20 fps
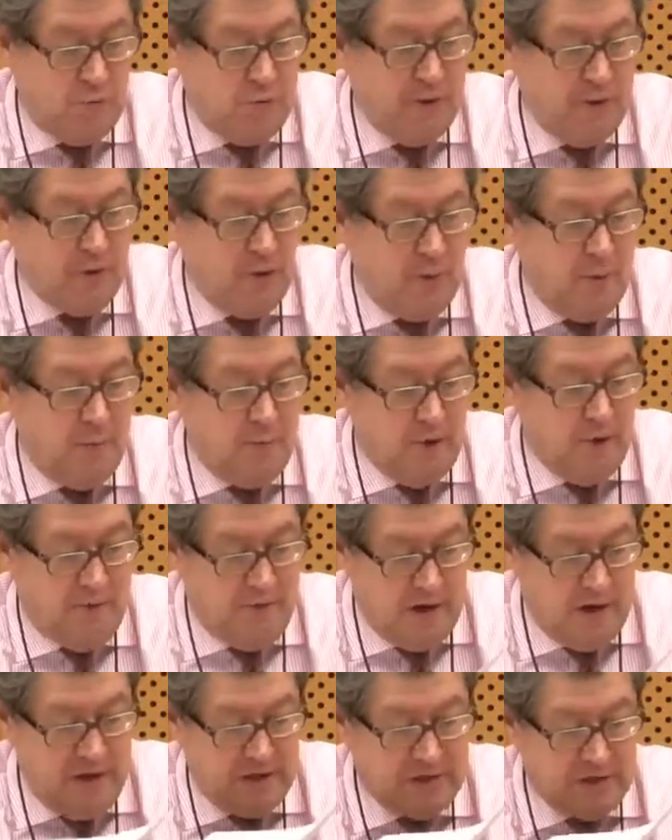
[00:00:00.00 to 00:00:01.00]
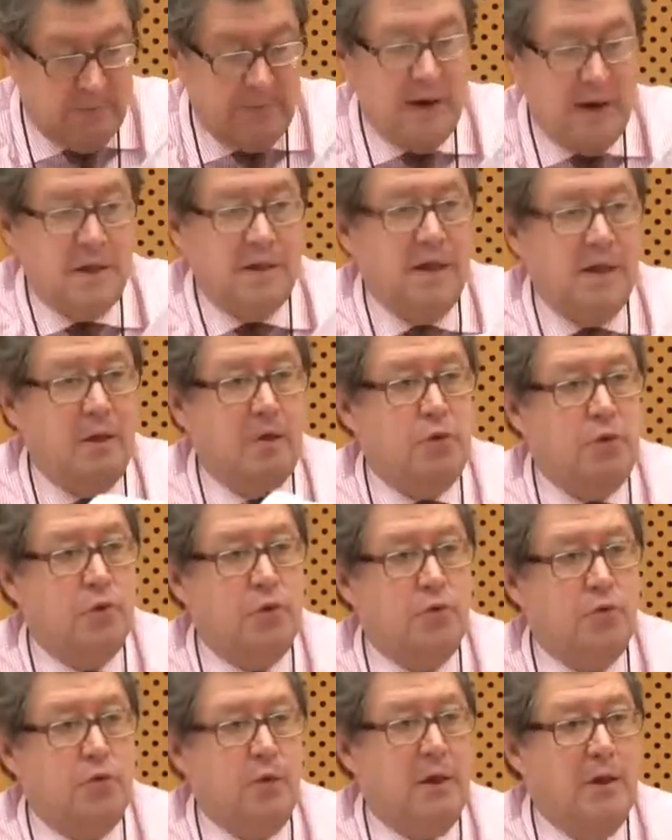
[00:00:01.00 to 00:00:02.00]
new politician
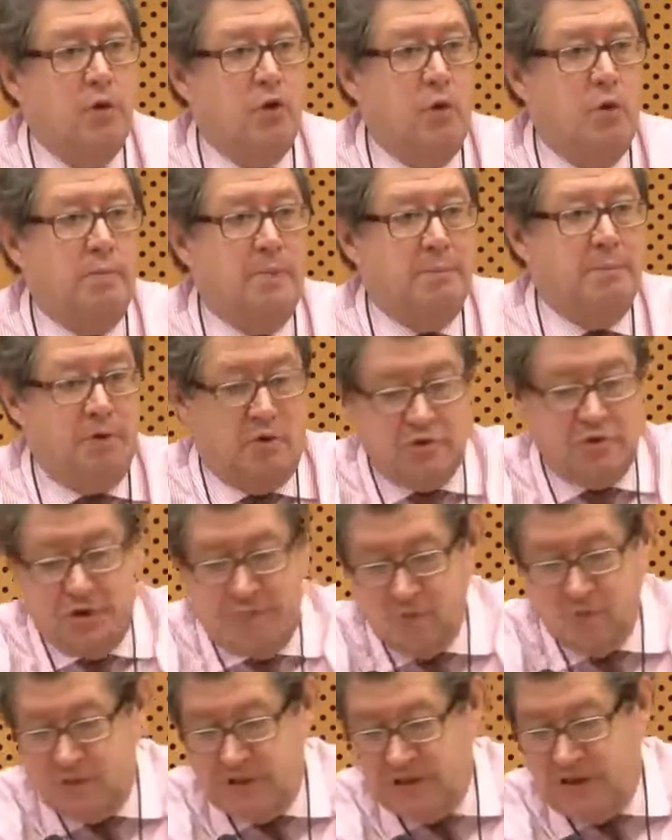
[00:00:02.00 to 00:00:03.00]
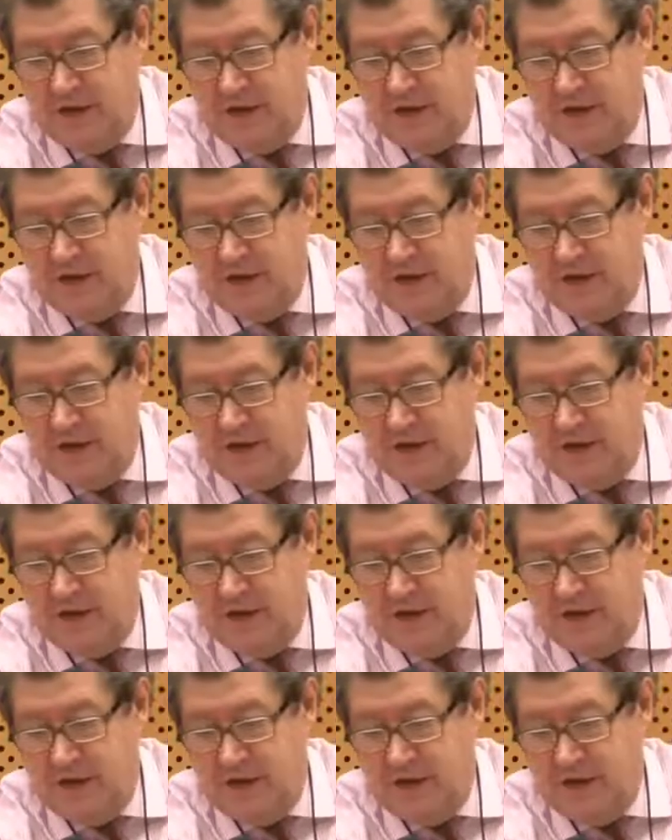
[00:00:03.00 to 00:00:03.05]
I will work for,